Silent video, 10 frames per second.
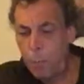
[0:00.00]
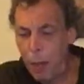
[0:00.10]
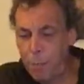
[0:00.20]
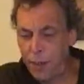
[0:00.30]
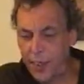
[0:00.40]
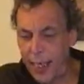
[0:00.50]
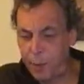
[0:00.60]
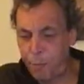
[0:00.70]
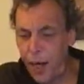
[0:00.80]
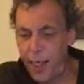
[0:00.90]
Bad Book
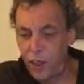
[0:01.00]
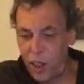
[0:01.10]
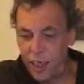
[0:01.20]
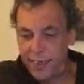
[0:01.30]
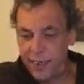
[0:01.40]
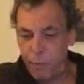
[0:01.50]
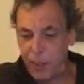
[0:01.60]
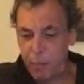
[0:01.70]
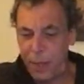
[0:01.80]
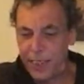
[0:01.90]
says Brian Johnston
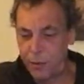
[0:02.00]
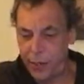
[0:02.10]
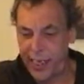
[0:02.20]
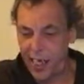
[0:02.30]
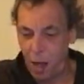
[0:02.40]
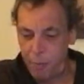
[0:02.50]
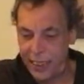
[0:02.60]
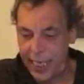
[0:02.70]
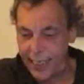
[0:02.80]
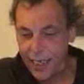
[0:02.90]
was the best cricket
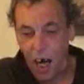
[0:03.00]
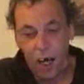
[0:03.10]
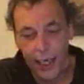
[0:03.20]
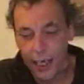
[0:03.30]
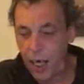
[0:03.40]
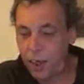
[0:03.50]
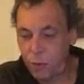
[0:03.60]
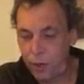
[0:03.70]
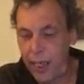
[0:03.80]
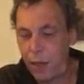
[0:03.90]
commentator. I
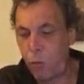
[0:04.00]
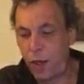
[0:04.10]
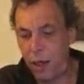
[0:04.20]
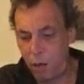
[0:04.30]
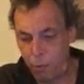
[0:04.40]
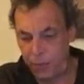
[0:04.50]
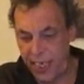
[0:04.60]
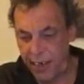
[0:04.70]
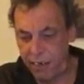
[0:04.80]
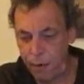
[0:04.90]
agree
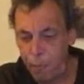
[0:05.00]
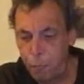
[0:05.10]
100%.